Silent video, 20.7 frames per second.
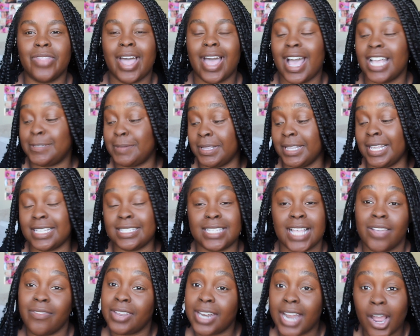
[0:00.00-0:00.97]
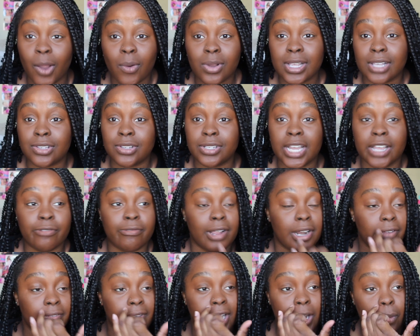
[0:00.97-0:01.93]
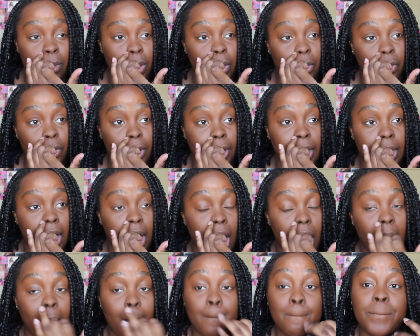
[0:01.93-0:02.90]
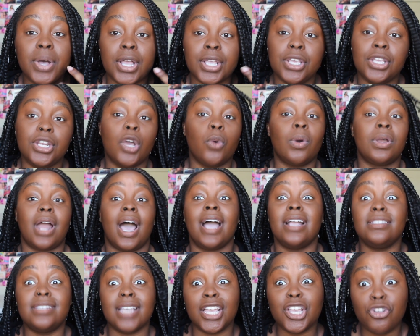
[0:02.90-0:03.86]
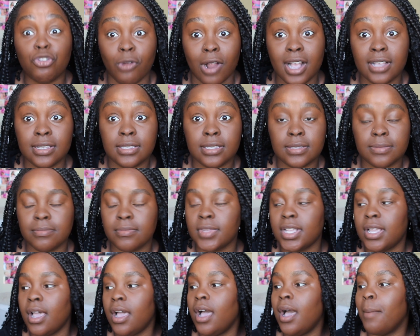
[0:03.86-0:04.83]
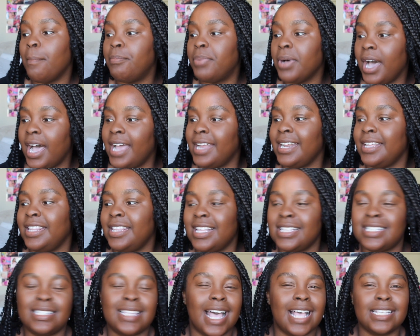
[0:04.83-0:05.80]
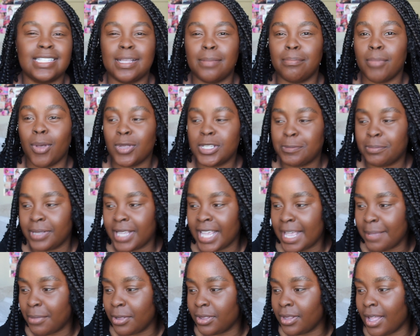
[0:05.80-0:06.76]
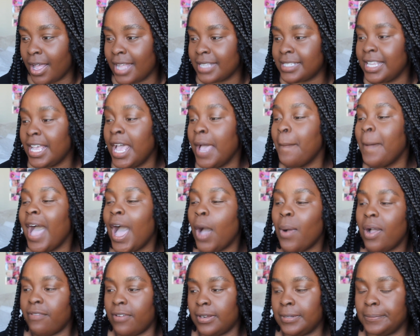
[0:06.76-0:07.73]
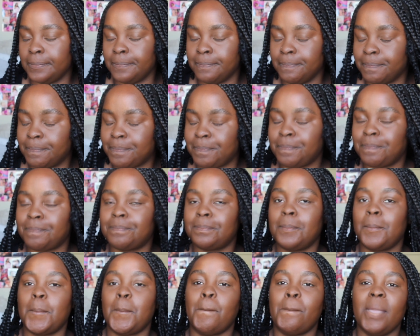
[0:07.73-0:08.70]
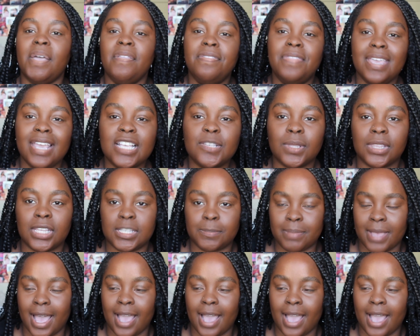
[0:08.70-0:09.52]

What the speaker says: that. I spent like 7 hours yesterday renovating Willow Creek, but you know what, I digress. But it has the most playable lots. However, The thing is with this